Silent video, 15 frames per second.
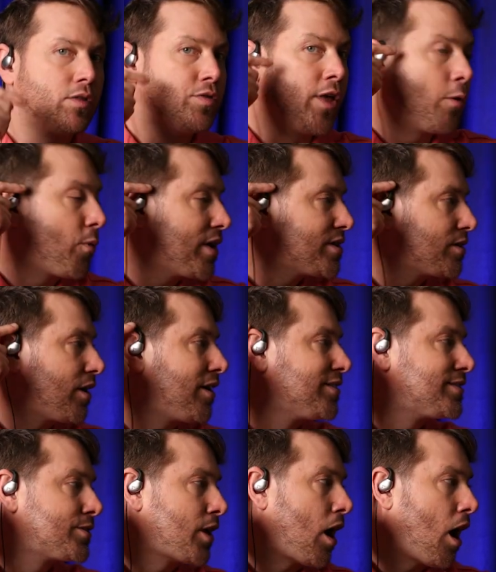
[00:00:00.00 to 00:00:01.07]
They rest
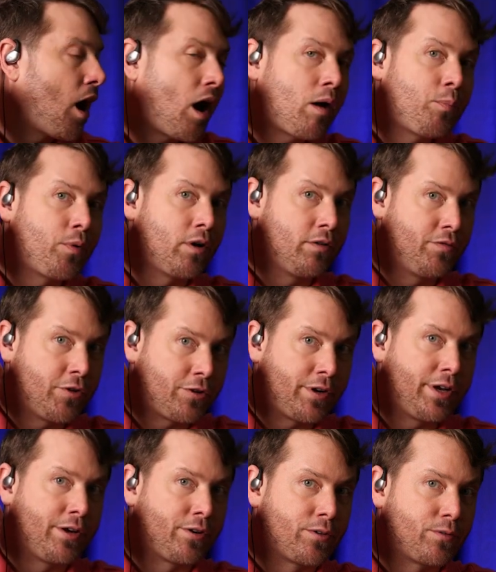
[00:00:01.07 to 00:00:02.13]
on top of your
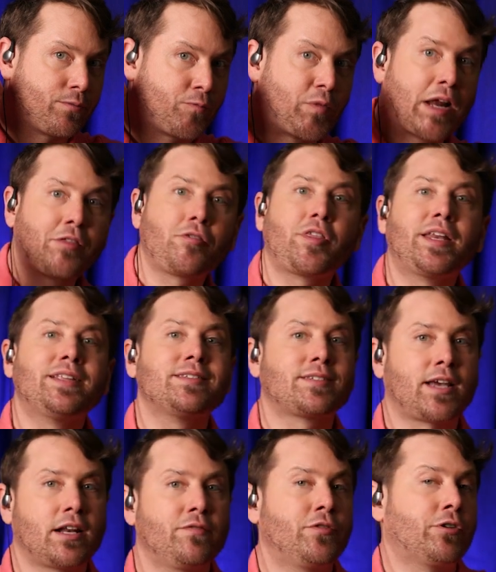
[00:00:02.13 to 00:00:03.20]
ear rather than
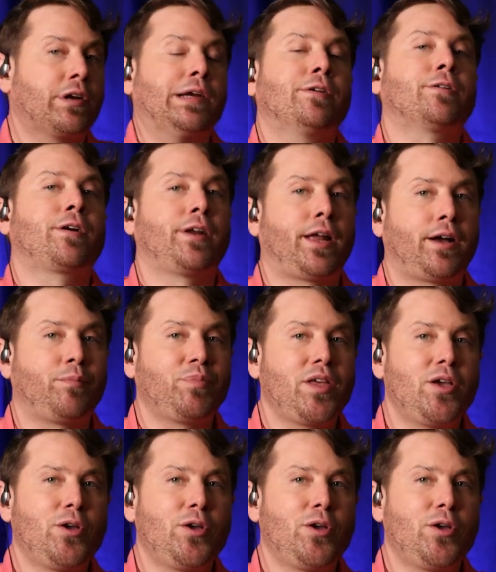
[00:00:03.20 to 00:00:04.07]
inside of your ear canal,